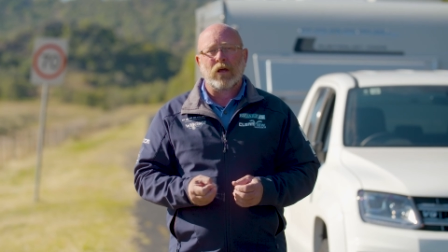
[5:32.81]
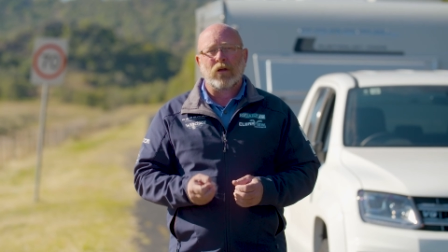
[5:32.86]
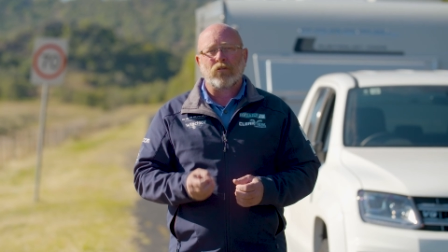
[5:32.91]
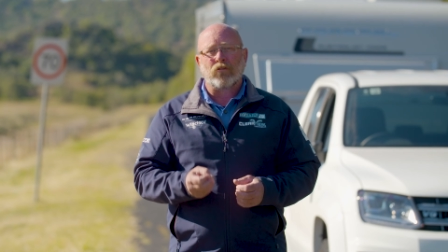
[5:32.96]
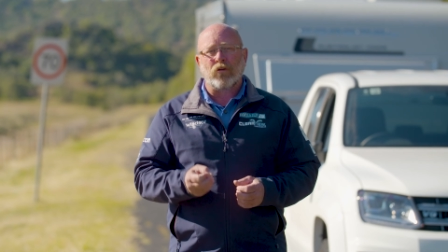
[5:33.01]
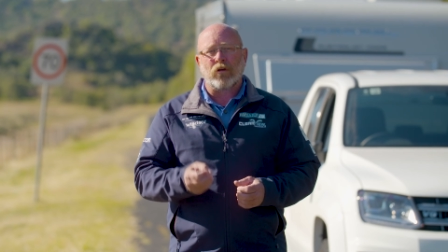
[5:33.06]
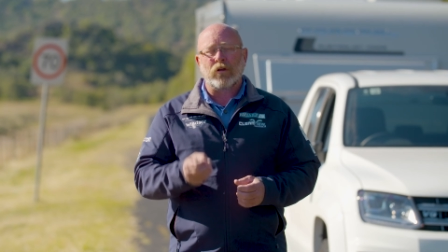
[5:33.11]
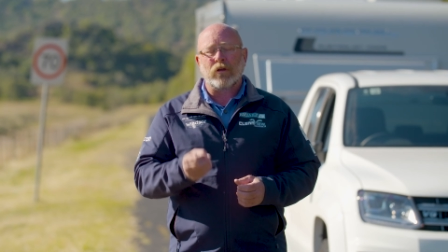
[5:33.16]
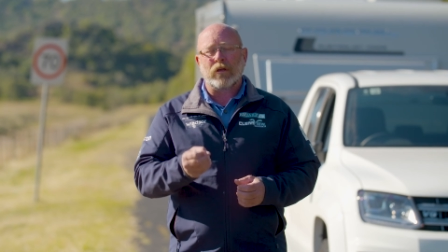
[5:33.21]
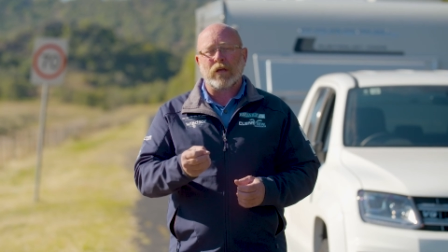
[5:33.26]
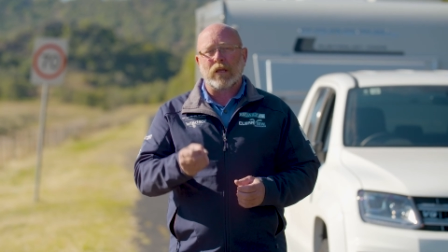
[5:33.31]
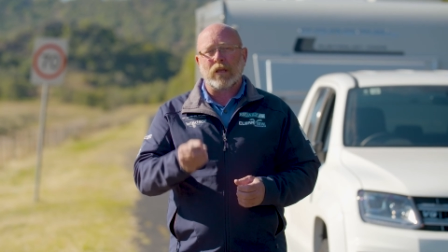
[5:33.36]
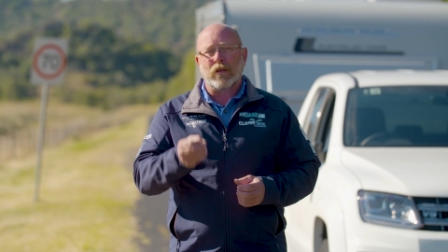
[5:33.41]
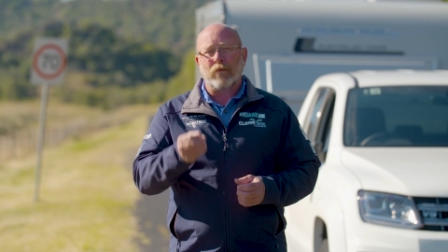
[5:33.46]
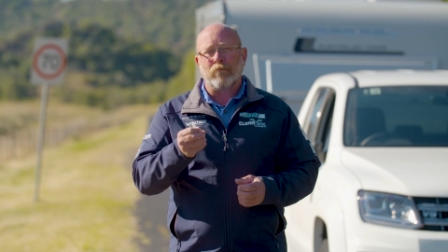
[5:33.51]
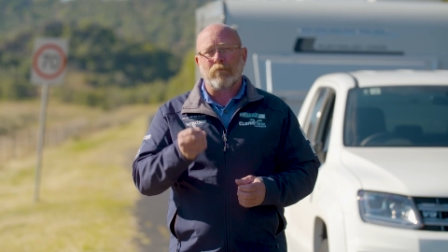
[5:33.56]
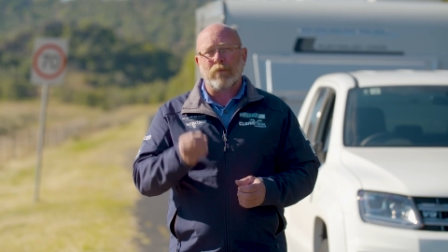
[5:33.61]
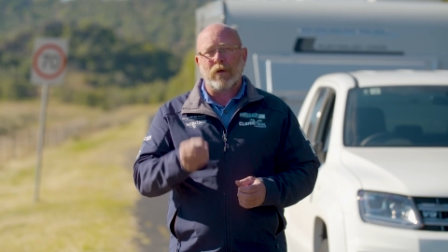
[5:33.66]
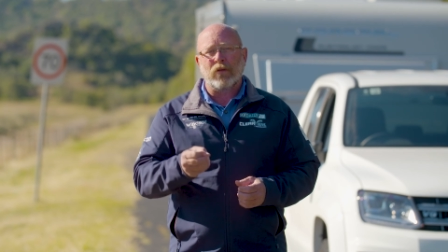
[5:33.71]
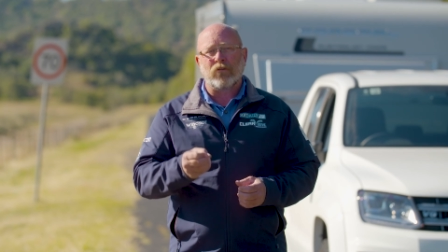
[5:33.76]
so you get
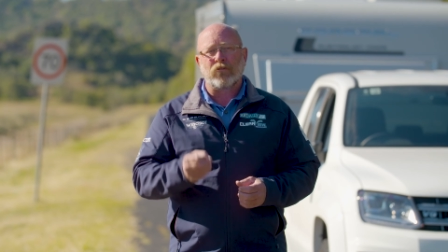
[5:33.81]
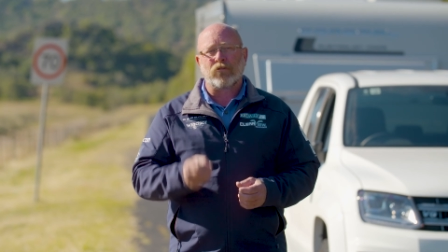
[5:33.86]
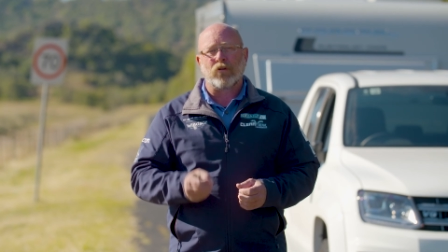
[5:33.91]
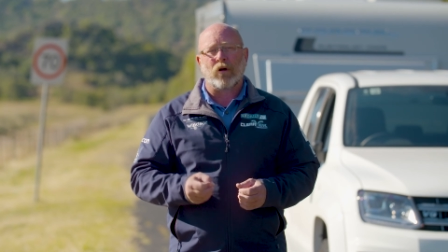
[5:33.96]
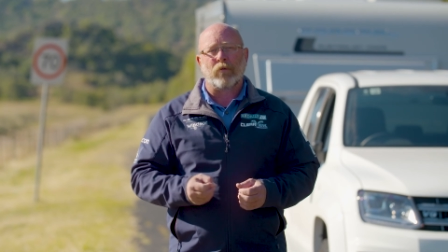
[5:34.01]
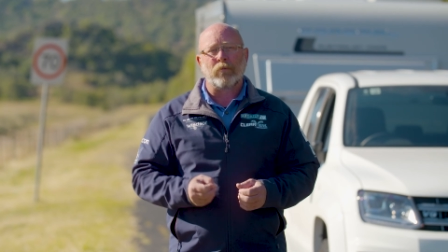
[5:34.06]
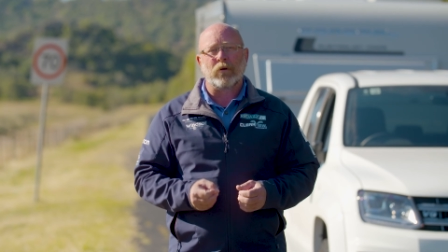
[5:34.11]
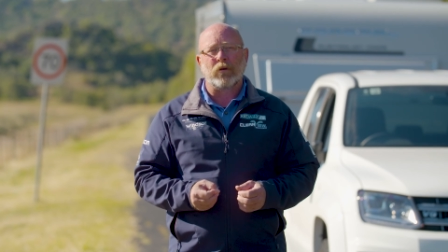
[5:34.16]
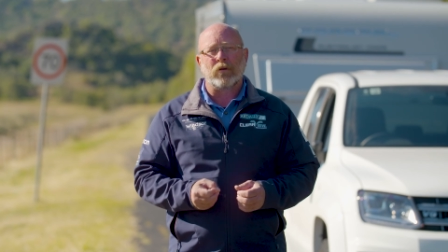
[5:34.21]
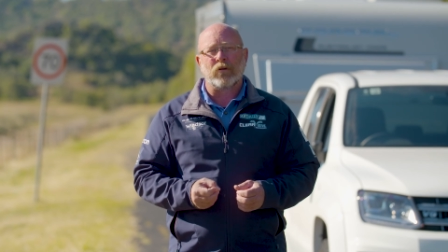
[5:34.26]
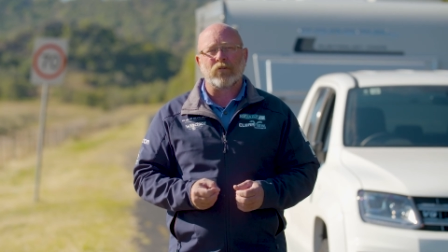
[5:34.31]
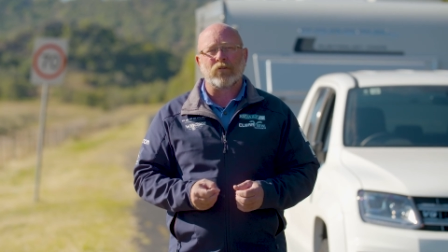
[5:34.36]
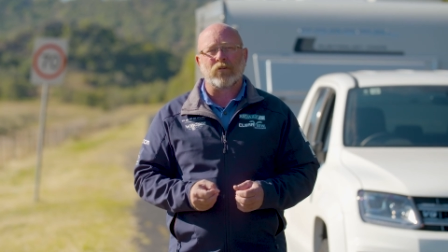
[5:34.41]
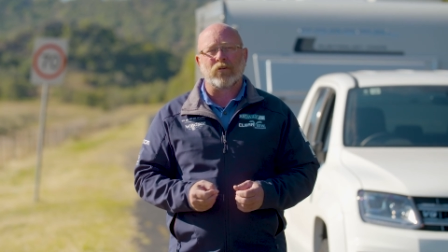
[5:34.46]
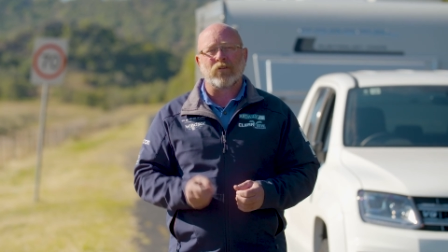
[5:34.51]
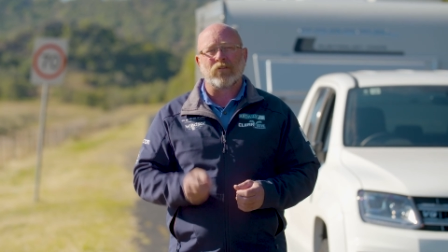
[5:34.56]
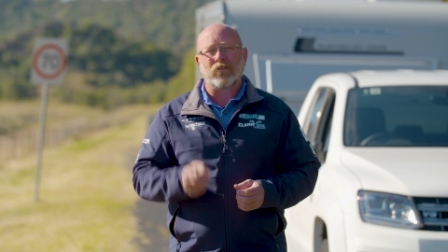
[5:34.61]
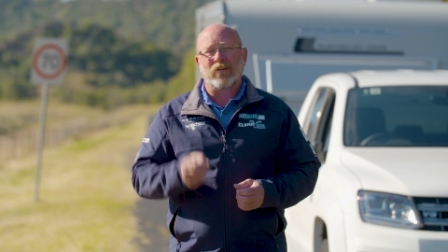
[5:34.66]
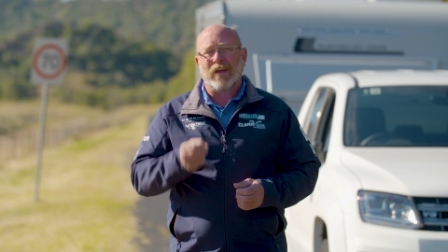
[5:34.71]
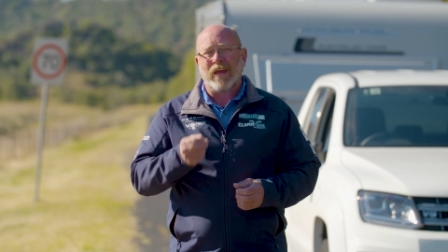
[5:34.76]
the best stopping
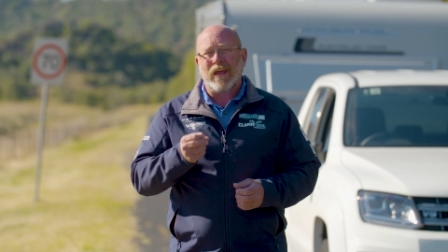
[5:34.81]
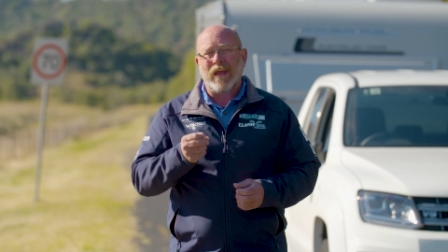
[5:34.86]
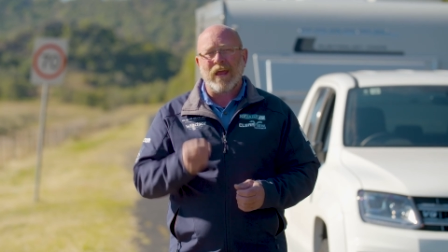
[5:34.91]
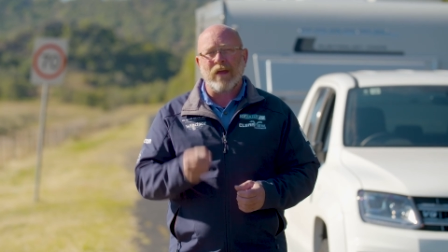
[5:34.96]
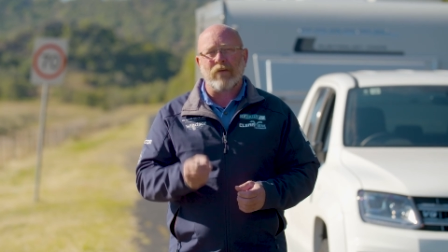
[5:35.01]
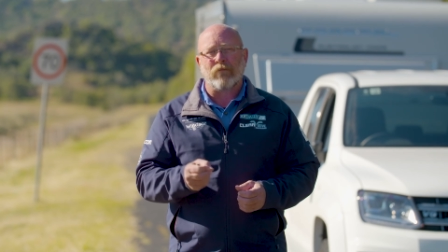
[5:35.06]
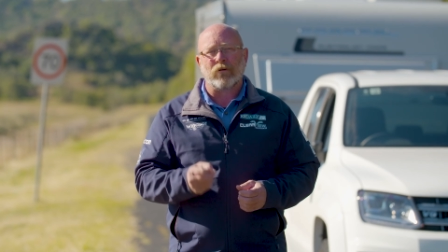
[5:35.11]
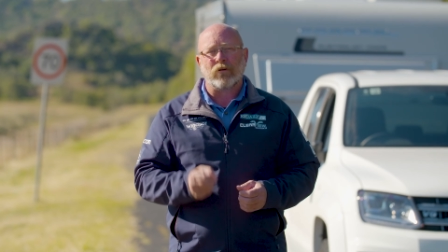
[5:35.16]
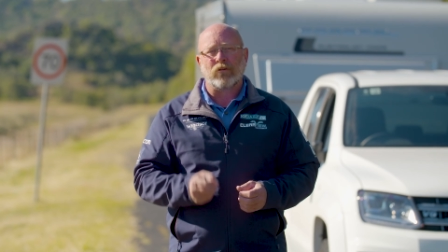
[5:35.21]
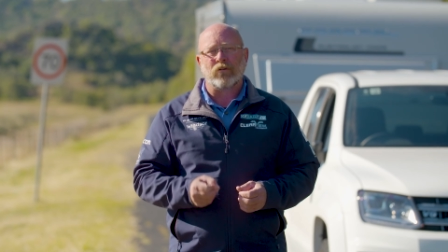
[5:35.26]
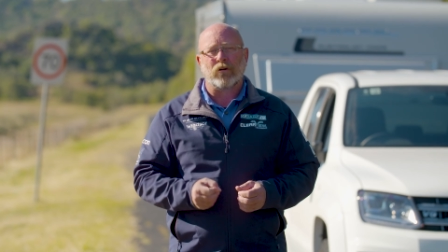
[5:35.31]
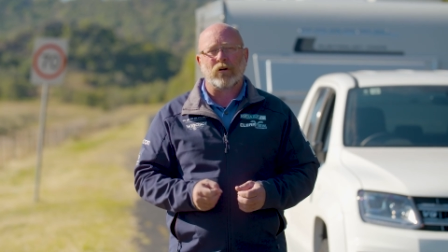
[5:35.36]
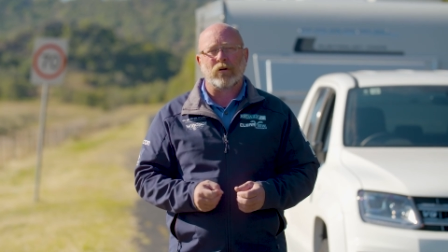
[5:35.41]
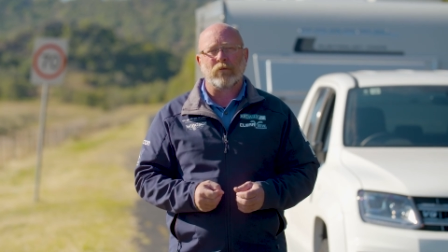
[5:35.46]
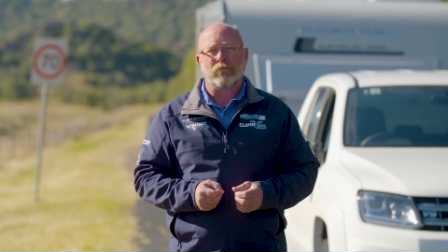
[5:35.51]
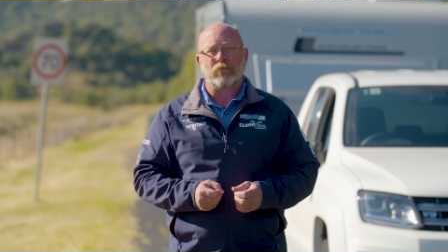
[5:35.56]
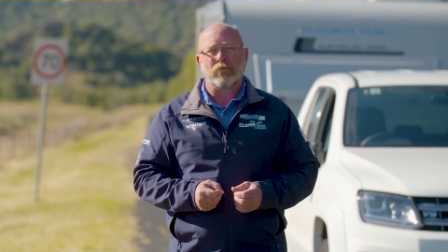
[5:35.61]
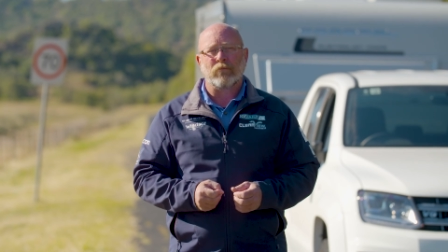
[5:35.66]
distance every time.